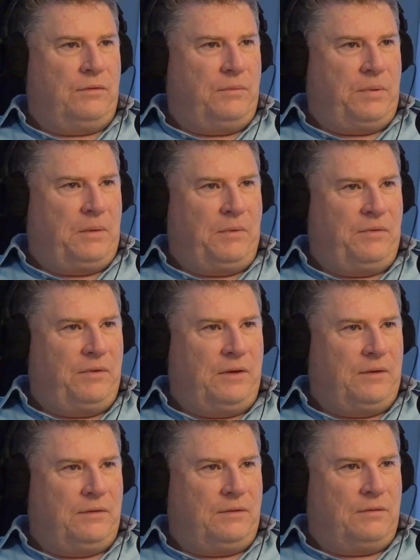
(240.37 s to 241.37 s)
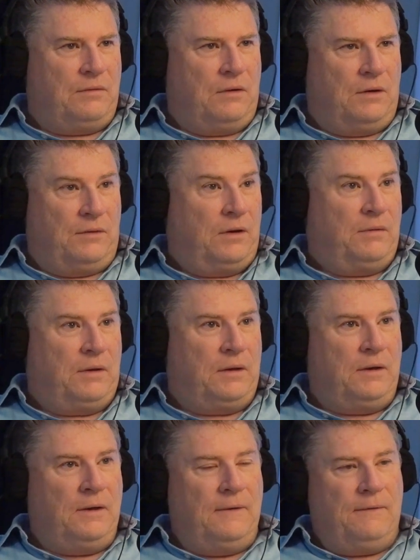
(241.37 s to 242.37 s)
to pay my fees through college anyway.
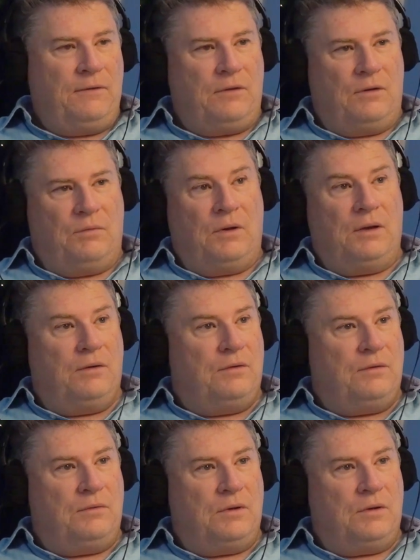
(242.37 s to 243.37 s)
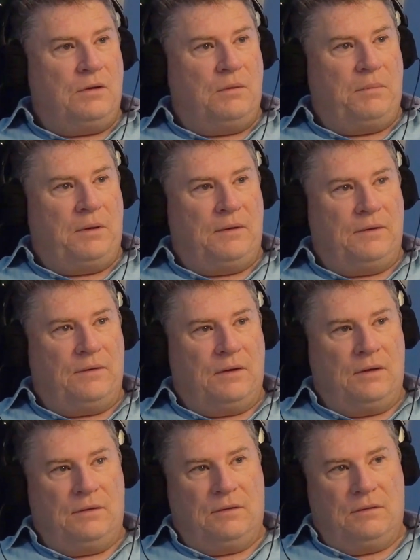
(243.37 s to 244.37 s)
So I was well used to working on building sites.